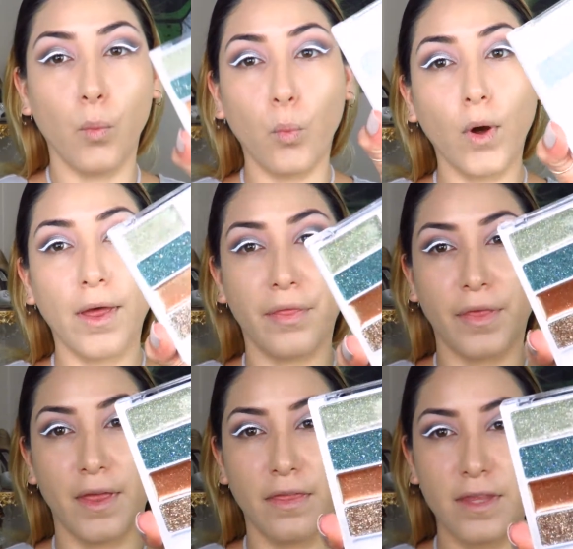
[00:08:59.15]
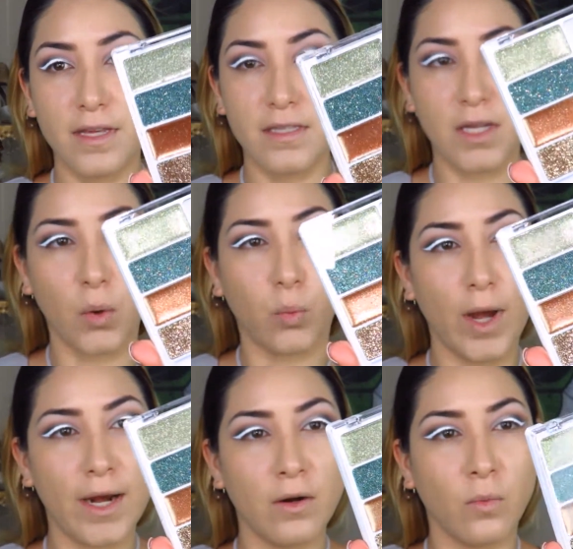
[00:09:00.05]
with these
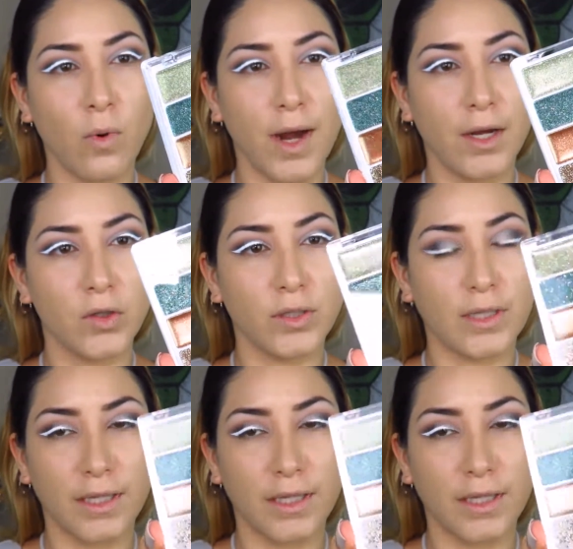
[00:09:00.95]
Wet n Wild